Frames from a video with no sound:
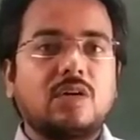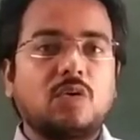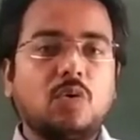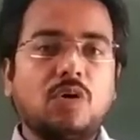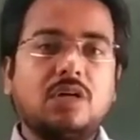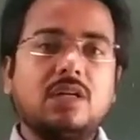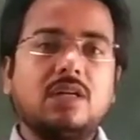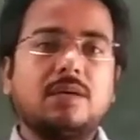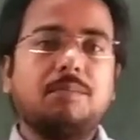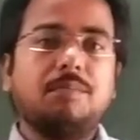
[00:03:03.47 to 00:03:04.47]

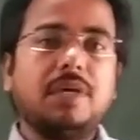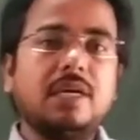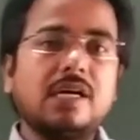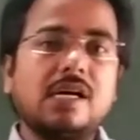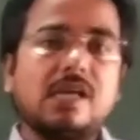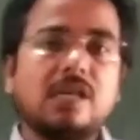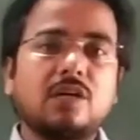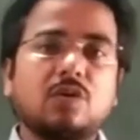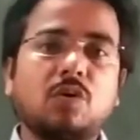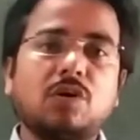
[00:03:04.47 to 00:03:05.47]
good being
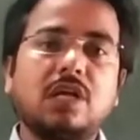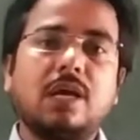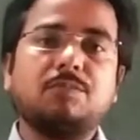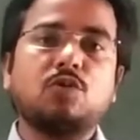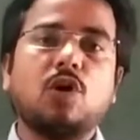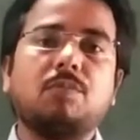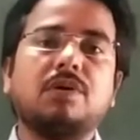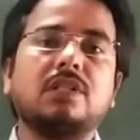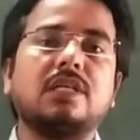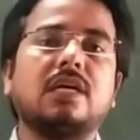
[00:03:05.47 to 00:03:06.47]
a good
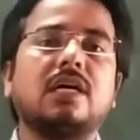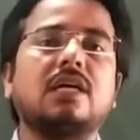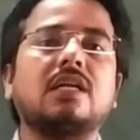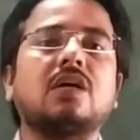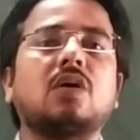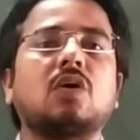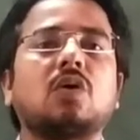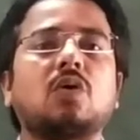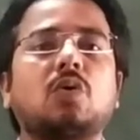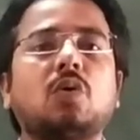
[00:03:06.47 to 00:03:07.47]
absorber, they
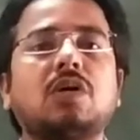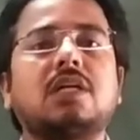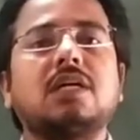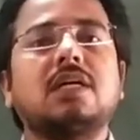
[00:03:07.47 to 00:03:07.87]
are good